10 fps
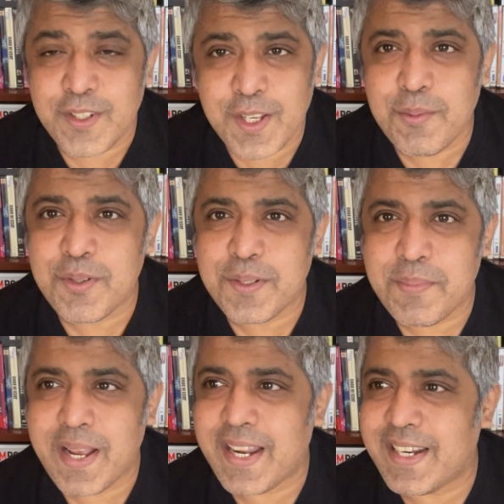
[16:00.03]
here was a
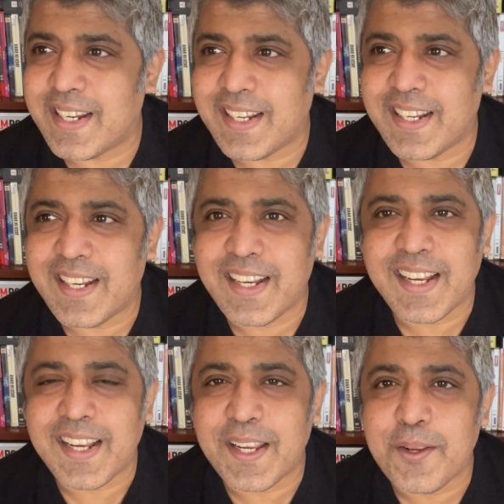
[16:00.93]
man,
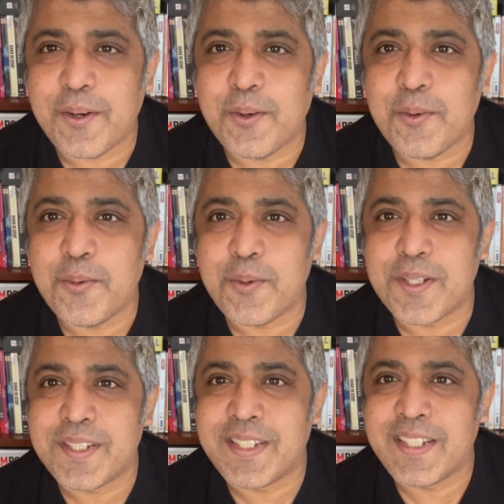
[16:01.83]
who
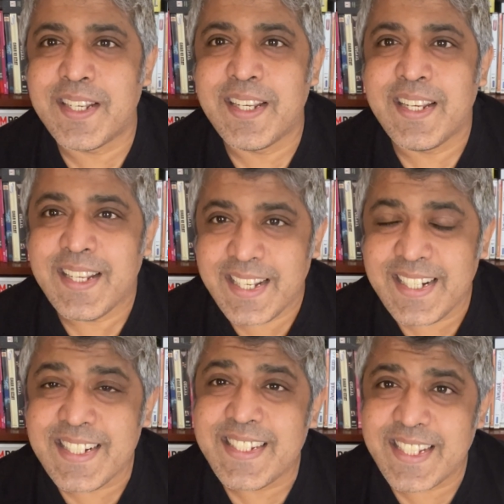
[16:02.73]
was in
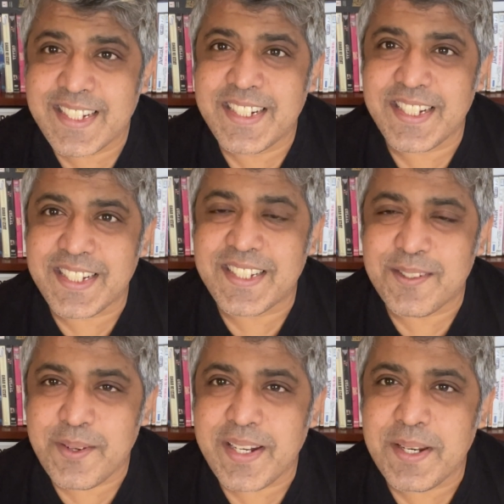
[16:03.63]
his 60s
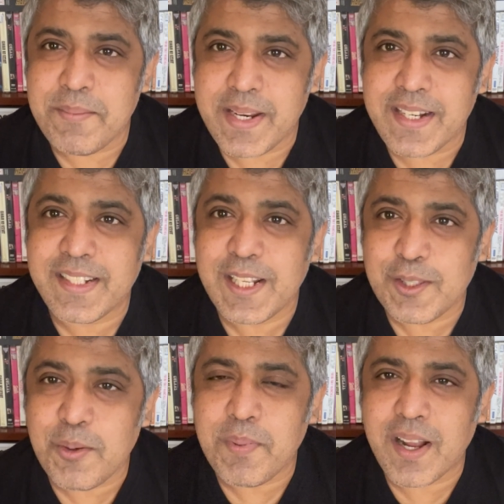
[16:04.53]
when he made Dil
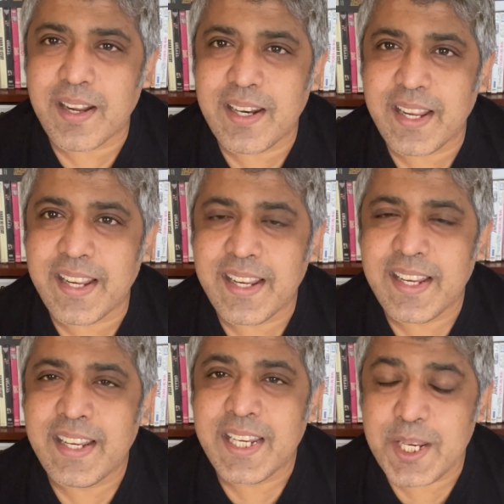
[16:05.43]
To Pagal Hai.
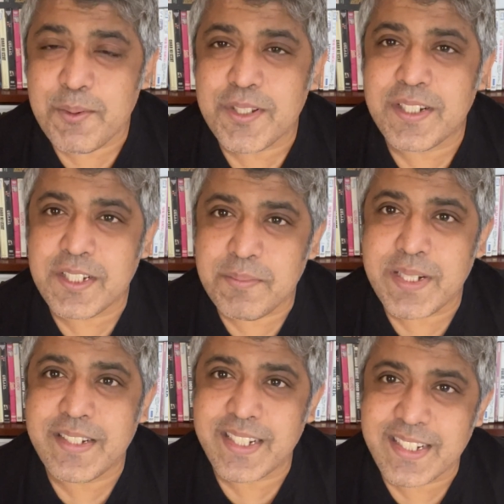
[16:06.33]
He was in his
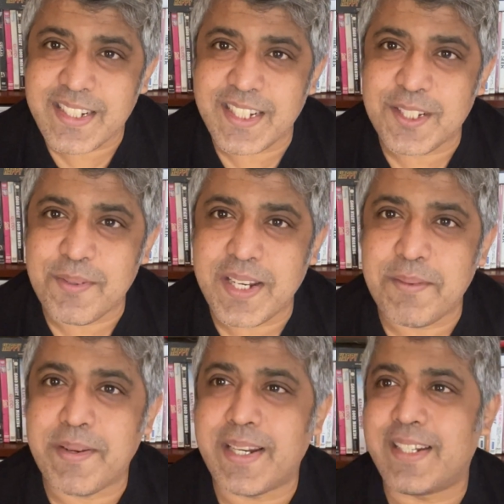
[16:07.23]
mid-60s when he
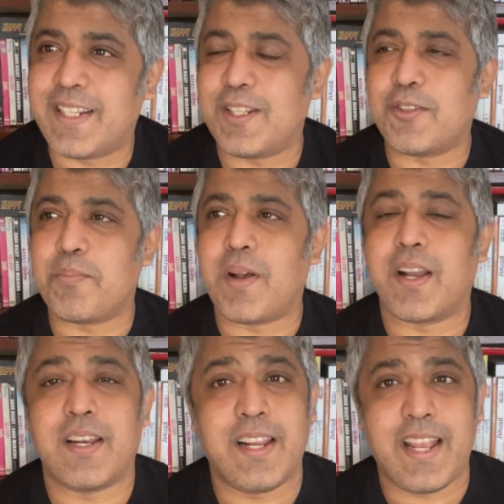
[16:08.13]
made Dil To
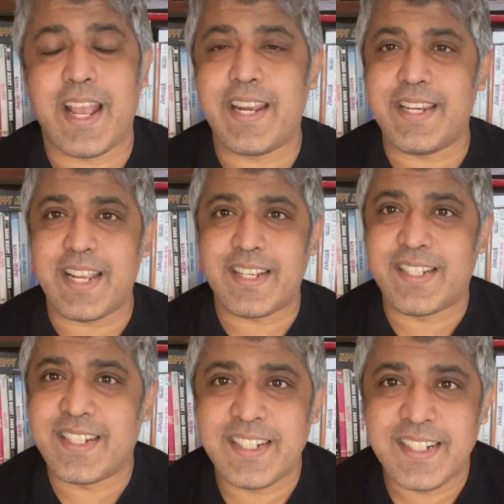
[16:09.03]
Pagal Hai, and yet